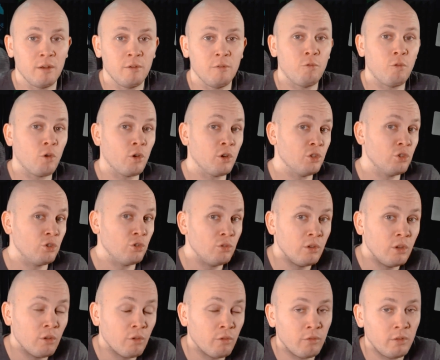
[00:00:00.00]
for a
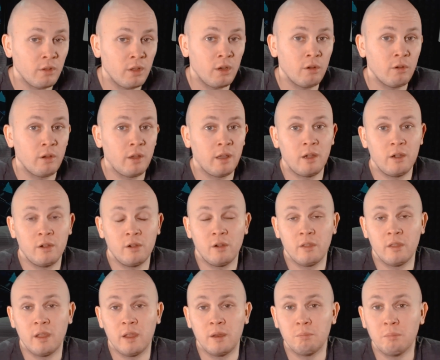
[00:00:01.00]
junior video editor
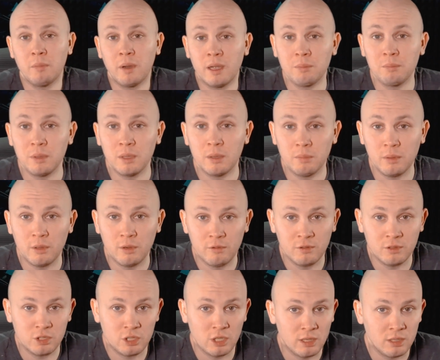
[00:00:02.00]
that might be a bit of a
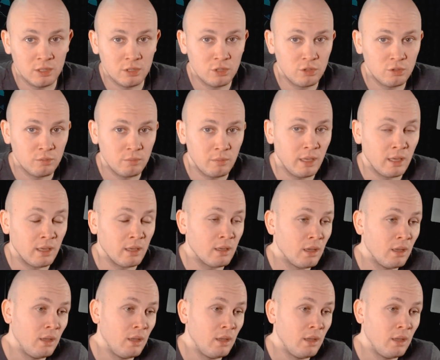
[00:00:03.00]
challenge to make.